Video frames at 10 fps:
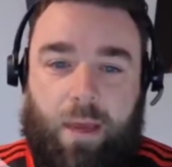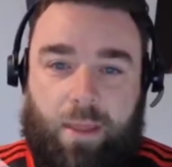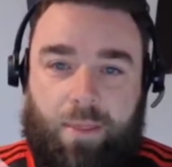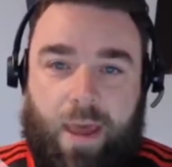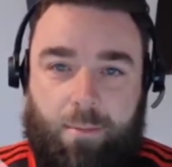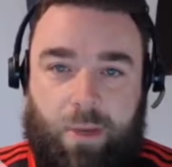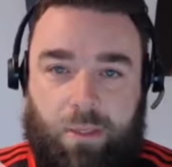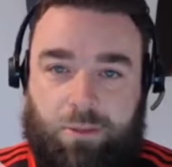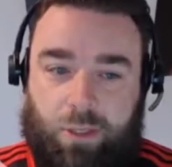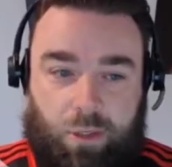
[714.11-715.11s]
and that
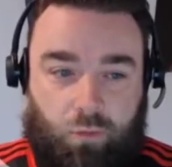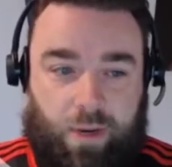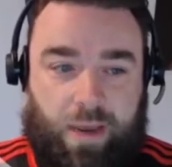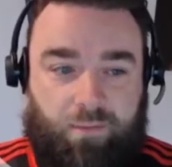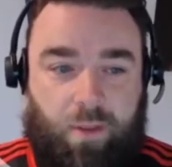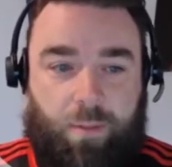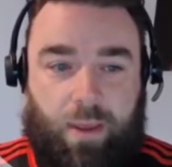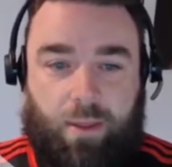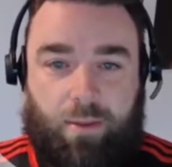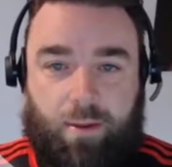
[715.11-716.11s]
means that you don't have to
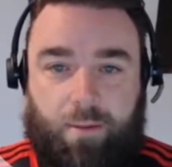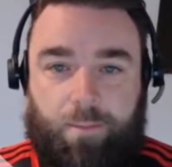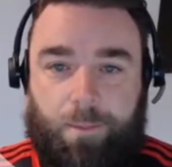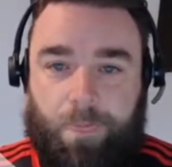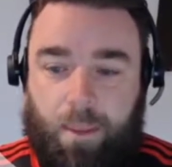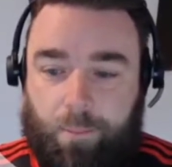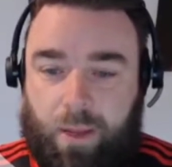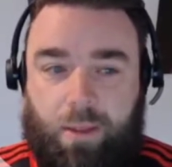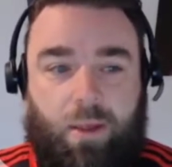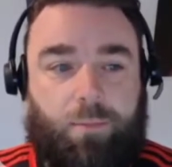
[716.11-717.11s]
pay
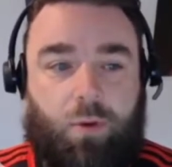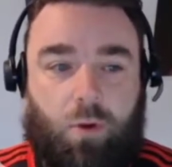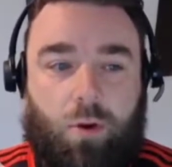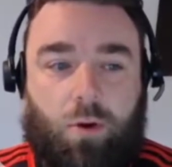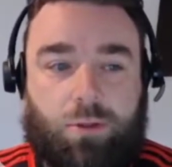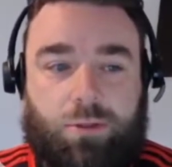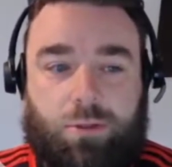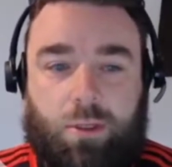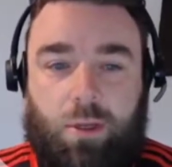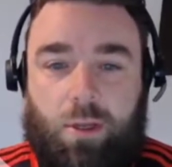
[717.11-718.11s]
the compute costs.